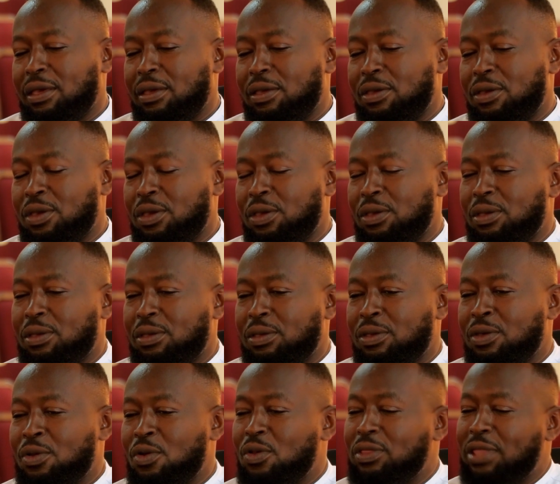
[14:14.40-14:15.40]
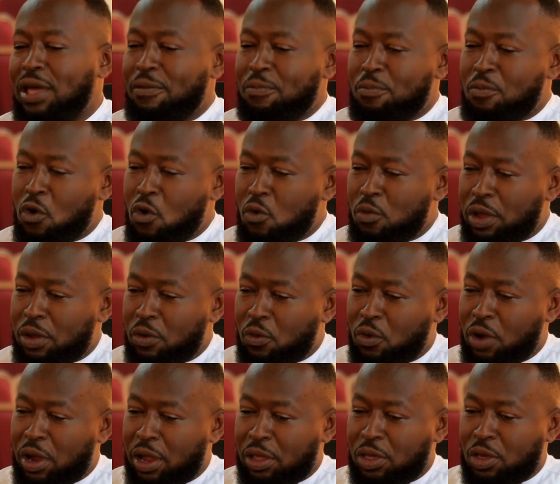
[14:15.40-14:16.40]
you know that moment
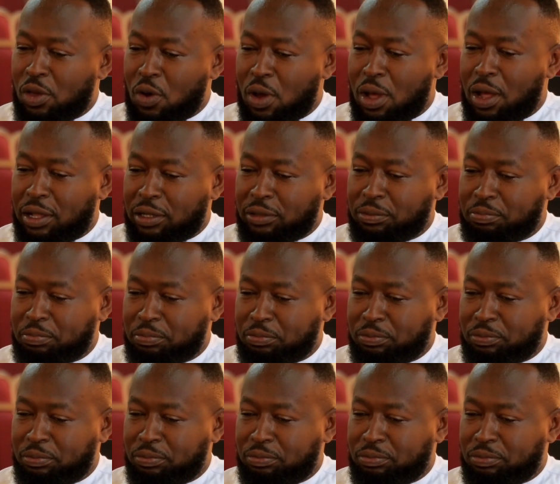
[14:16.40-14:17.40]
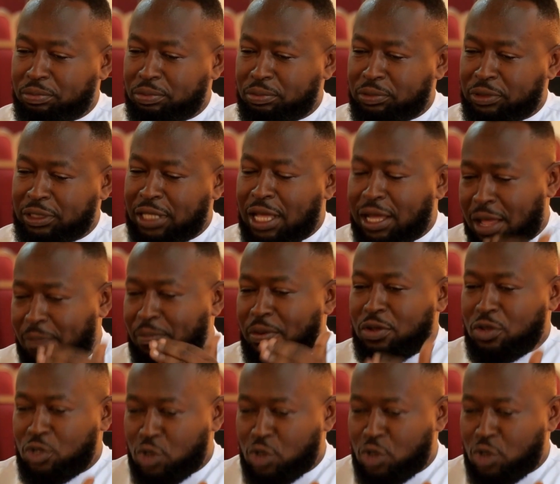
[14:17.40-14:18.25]
where you are stuck up in